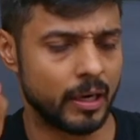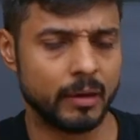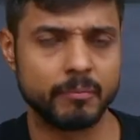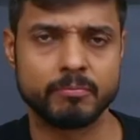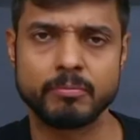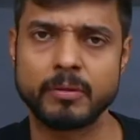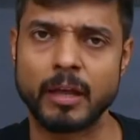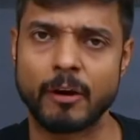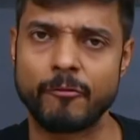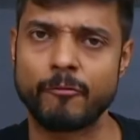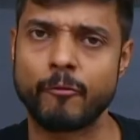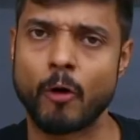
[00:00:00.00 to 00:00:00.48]

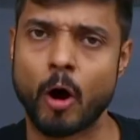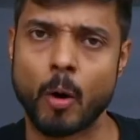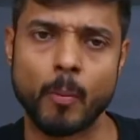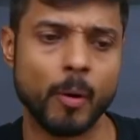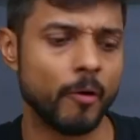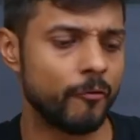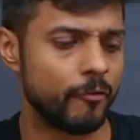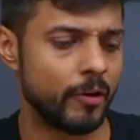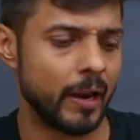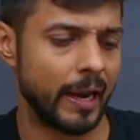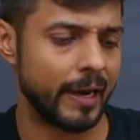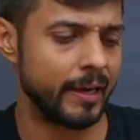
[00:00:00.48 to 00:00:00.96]
the form
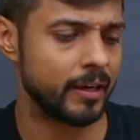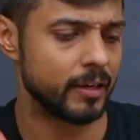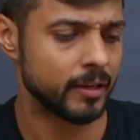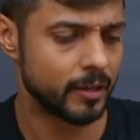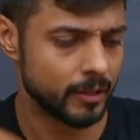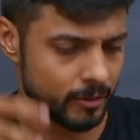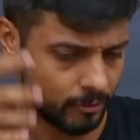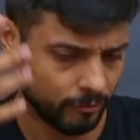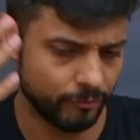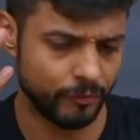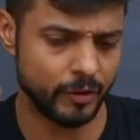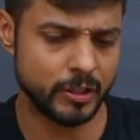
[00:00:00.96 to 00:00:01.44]
of light
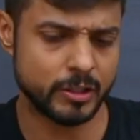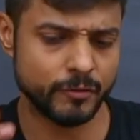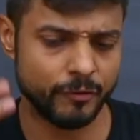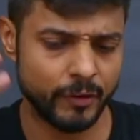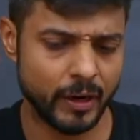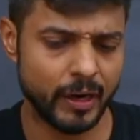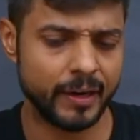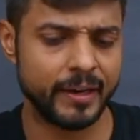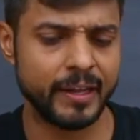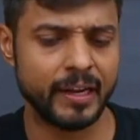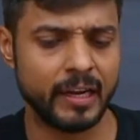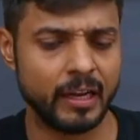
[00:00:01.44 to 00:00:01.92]
which we are
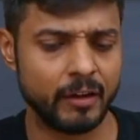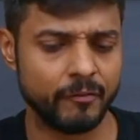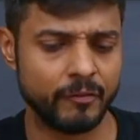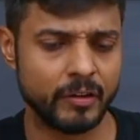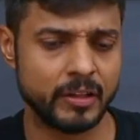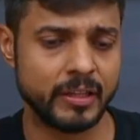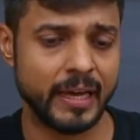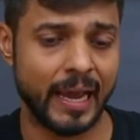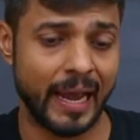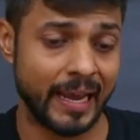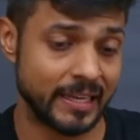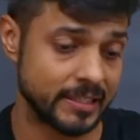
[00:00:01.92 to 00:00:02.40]
dealing
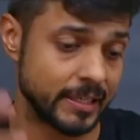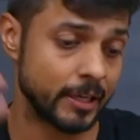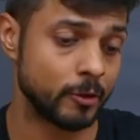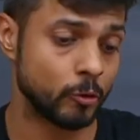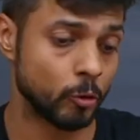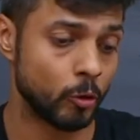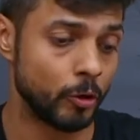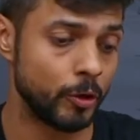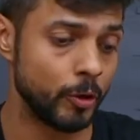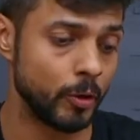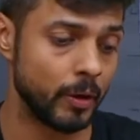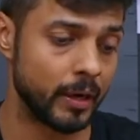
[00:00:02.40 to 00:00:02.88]
with, as I
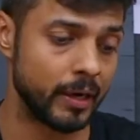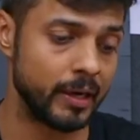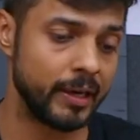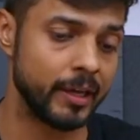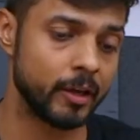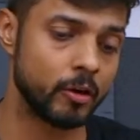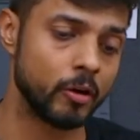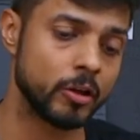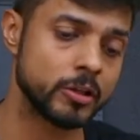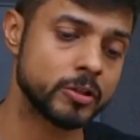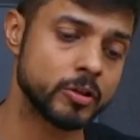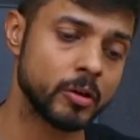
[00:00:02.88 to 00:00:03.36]
told you earlier
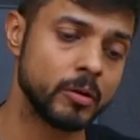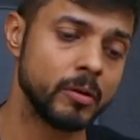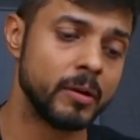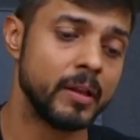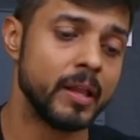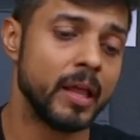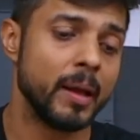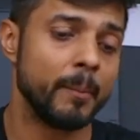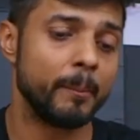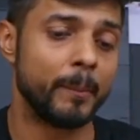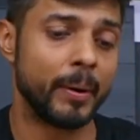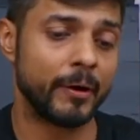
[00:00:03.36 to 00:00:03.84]
also.
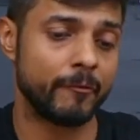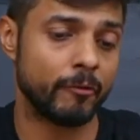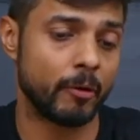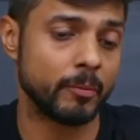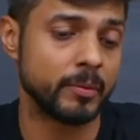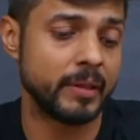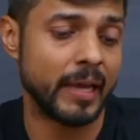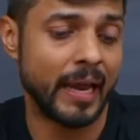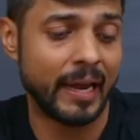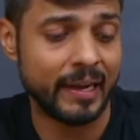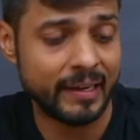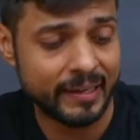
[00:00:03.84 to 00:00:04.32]
But from
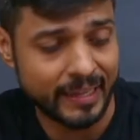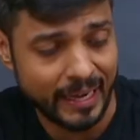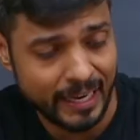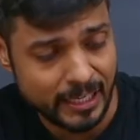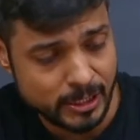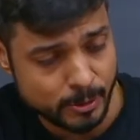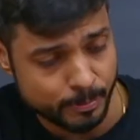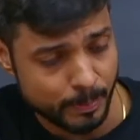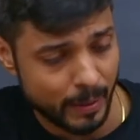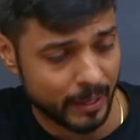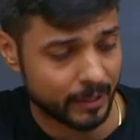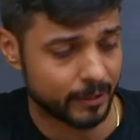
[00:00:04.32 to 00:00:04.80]
the entire
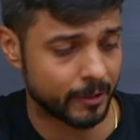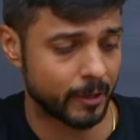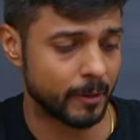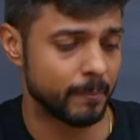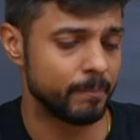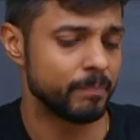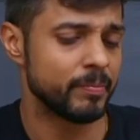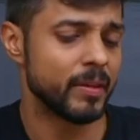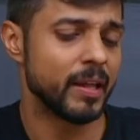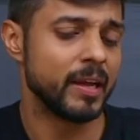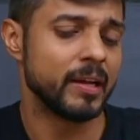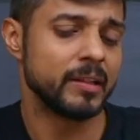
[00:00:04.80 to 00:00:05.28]

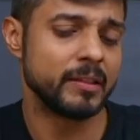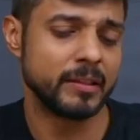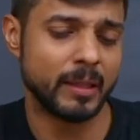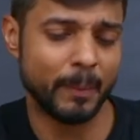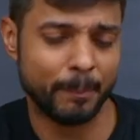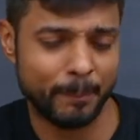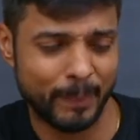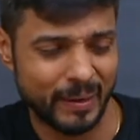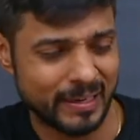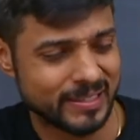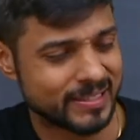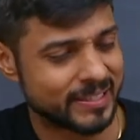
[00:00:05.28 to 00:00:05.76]
spectrum, the
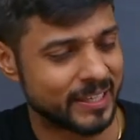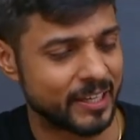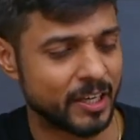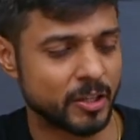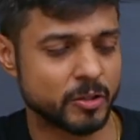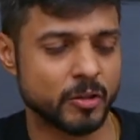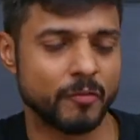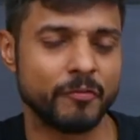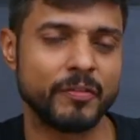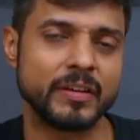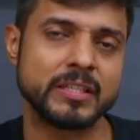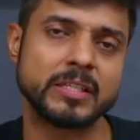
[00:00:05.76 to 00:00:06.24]
percentage
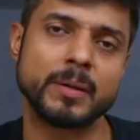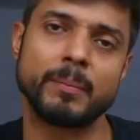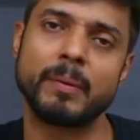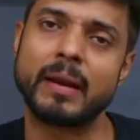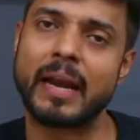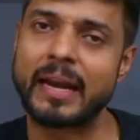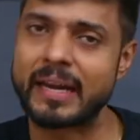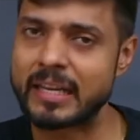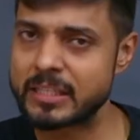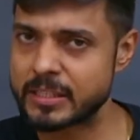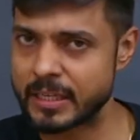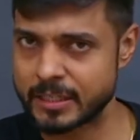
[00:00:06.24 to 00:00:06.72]
of visible
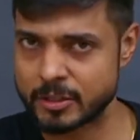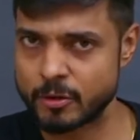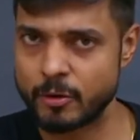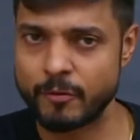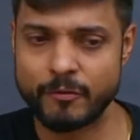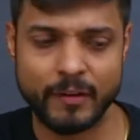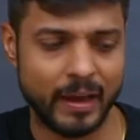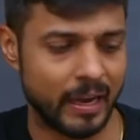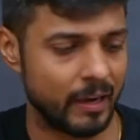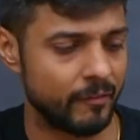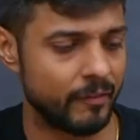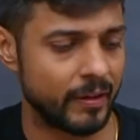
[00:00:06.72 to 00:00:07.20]
light is actually
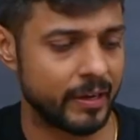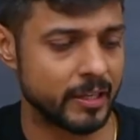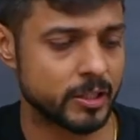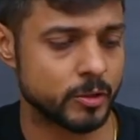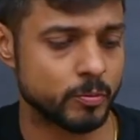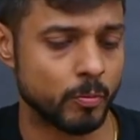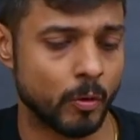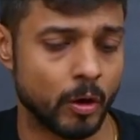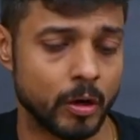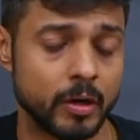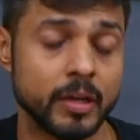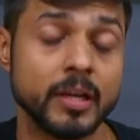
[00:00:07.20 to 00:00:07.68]
very, very
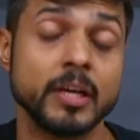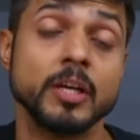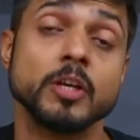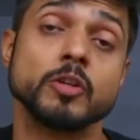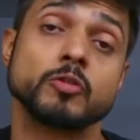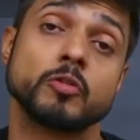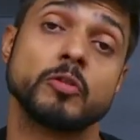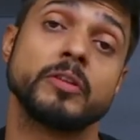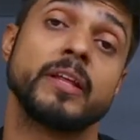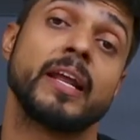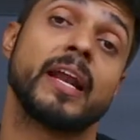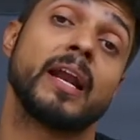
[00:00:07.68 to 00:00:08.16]
small.
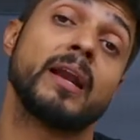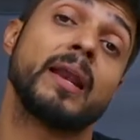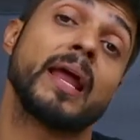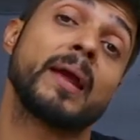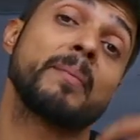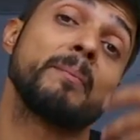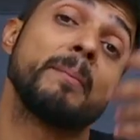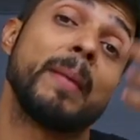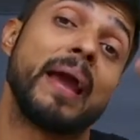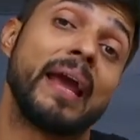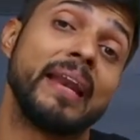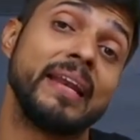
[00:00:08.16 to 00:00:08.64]
So there are like
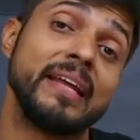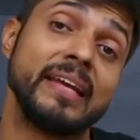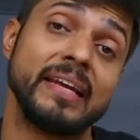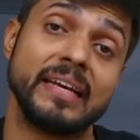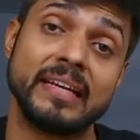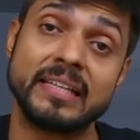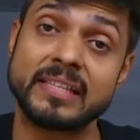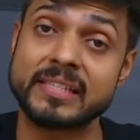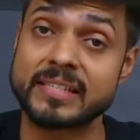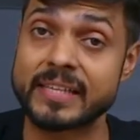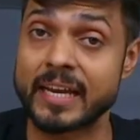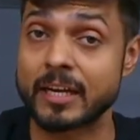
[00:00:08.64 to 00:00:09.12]
many
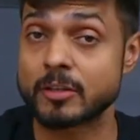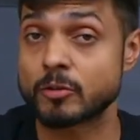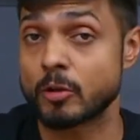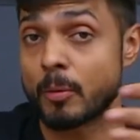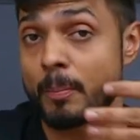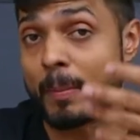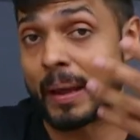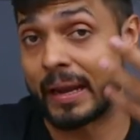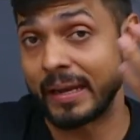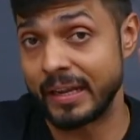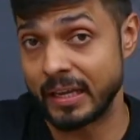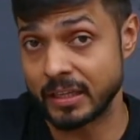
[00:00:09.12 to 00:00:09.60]
insects or
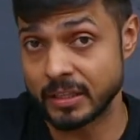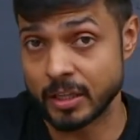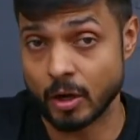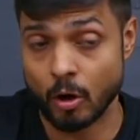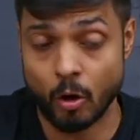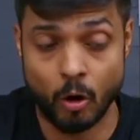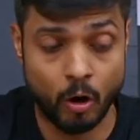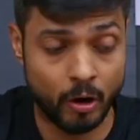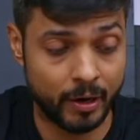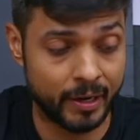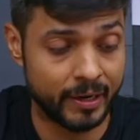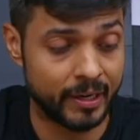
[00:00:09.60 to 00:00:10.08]
many other
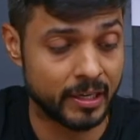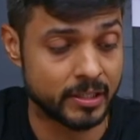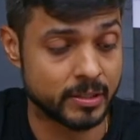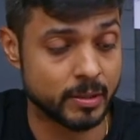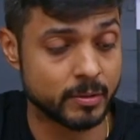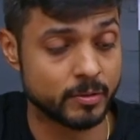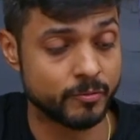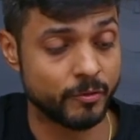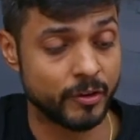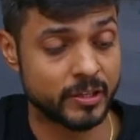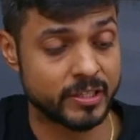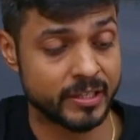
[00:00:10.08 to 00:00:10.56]

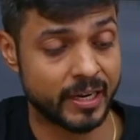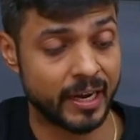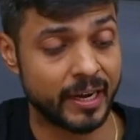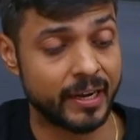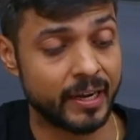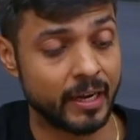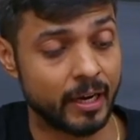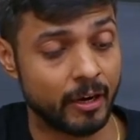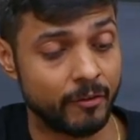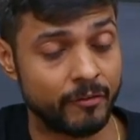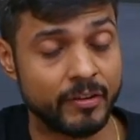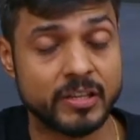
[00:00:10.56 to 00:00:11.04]
organisms which
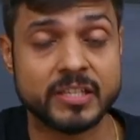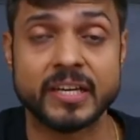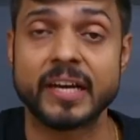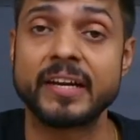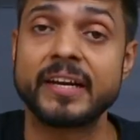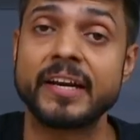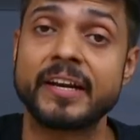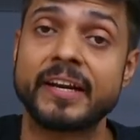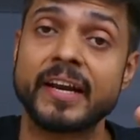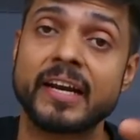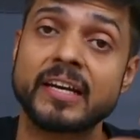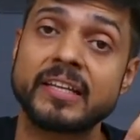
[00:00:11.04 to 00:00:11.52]
can
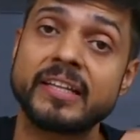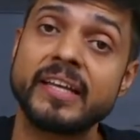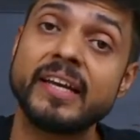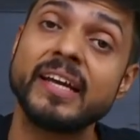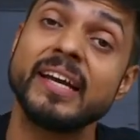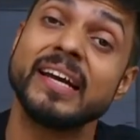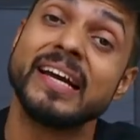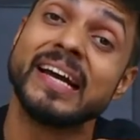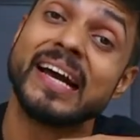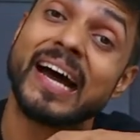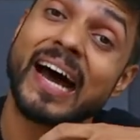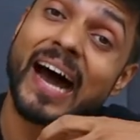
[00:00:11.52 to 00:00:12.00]
detect the
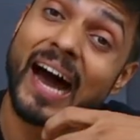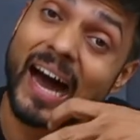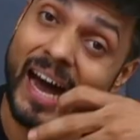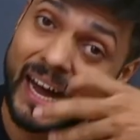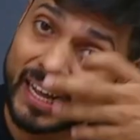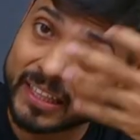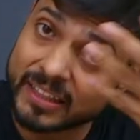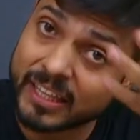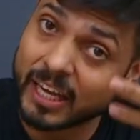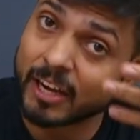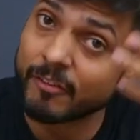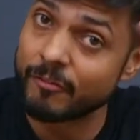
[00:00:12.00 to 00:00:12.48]

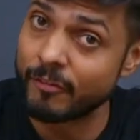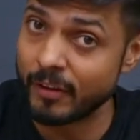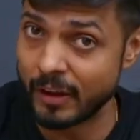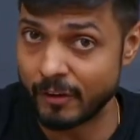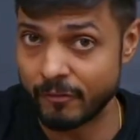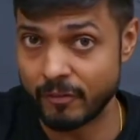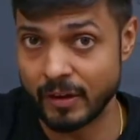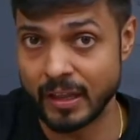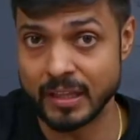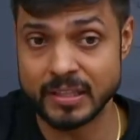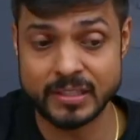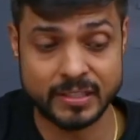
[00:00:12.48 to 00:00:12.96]
other
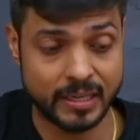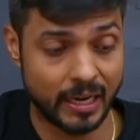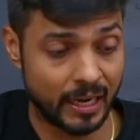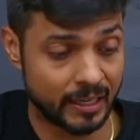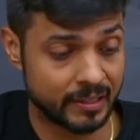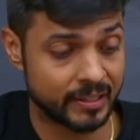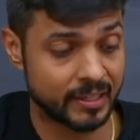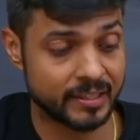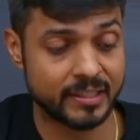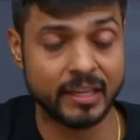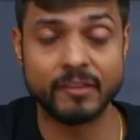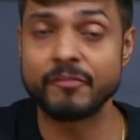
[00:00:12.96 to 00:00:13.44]
wavelengths
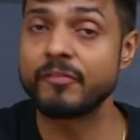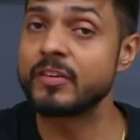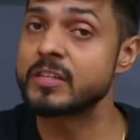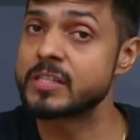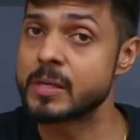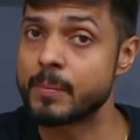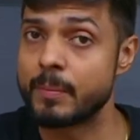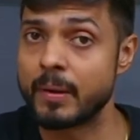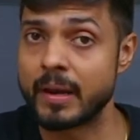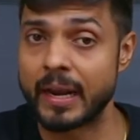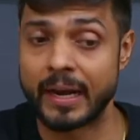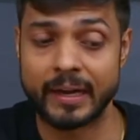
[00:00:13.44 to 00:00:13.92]
other than
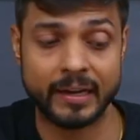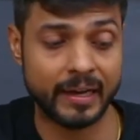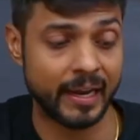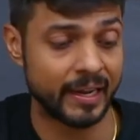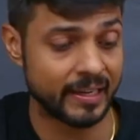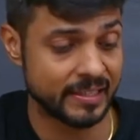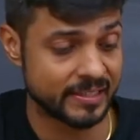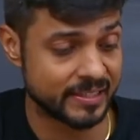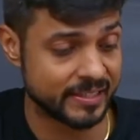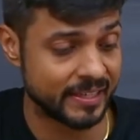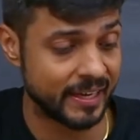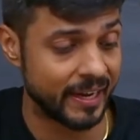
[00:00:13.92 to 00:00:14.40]
visible light. Like
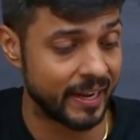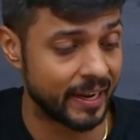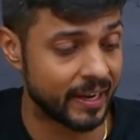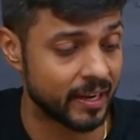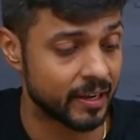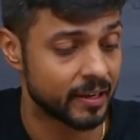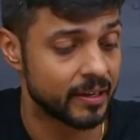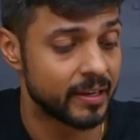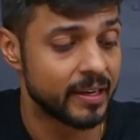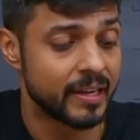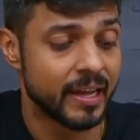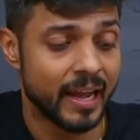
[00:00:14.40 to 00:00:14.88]
snake
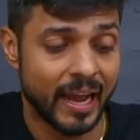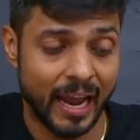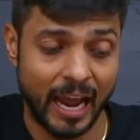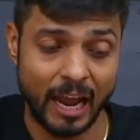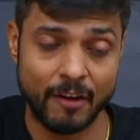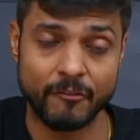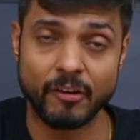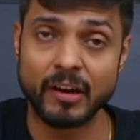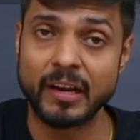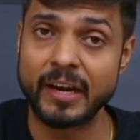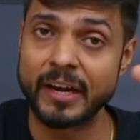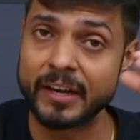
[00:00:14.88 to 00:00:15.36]
have
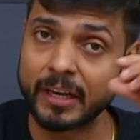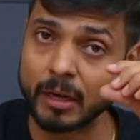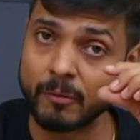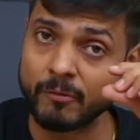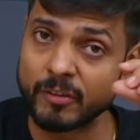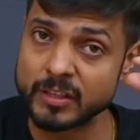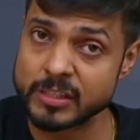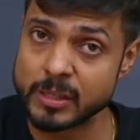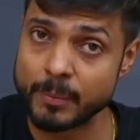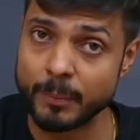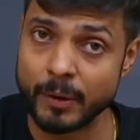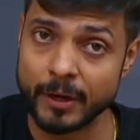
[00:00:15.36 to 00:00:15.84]
a little
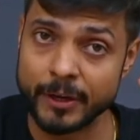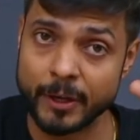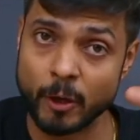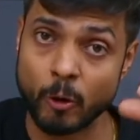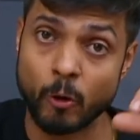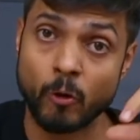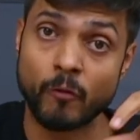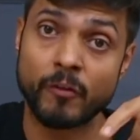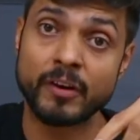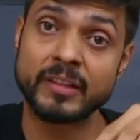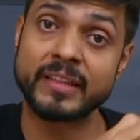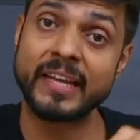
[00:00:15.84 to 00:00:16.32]
visibility
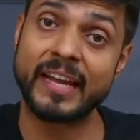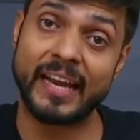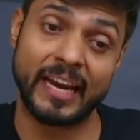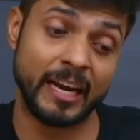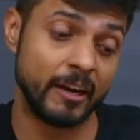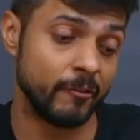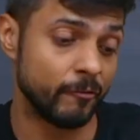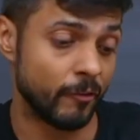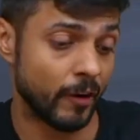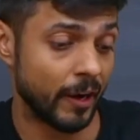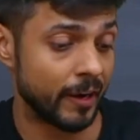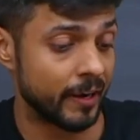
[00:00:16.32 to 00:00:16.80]
over the
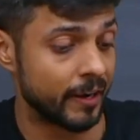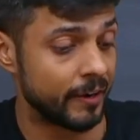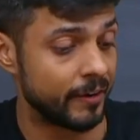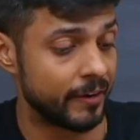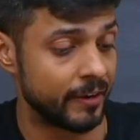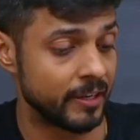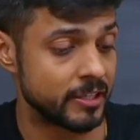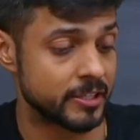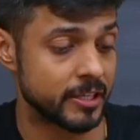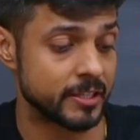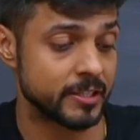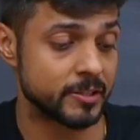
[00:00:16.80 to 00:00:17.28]
infrared
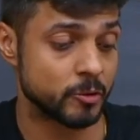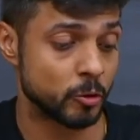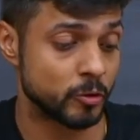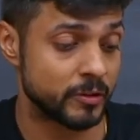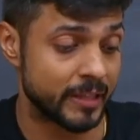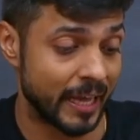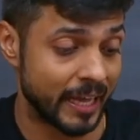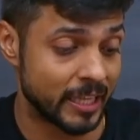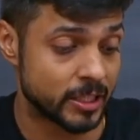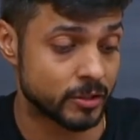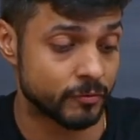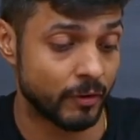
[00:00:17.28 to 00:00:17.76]
region, so
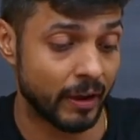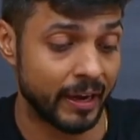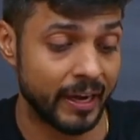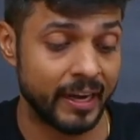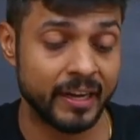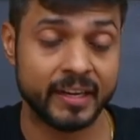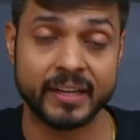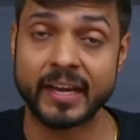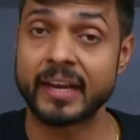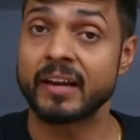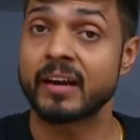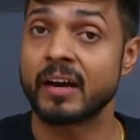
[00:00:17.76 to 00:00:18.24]
that's why it
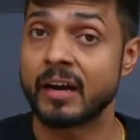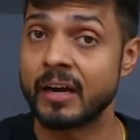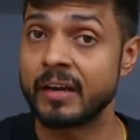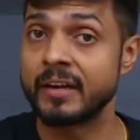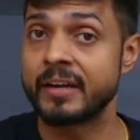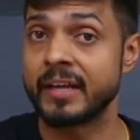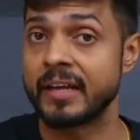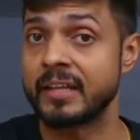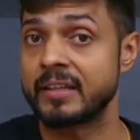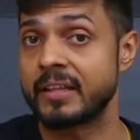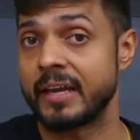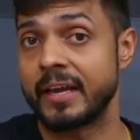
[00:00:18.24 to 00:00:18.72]
can hunt
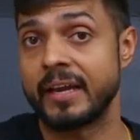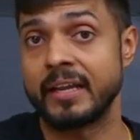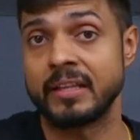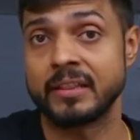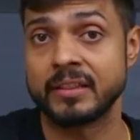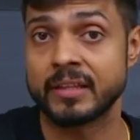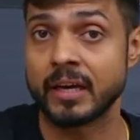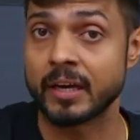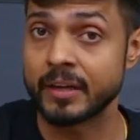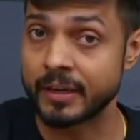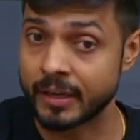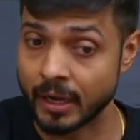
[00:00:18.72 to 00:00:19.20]
in
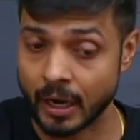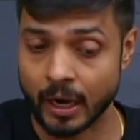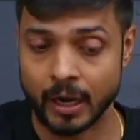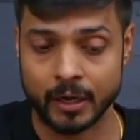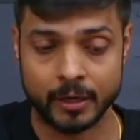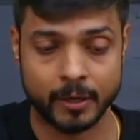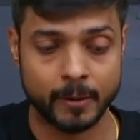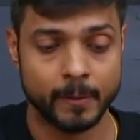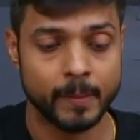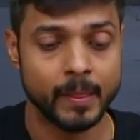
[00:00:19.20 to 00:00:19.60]
the dark.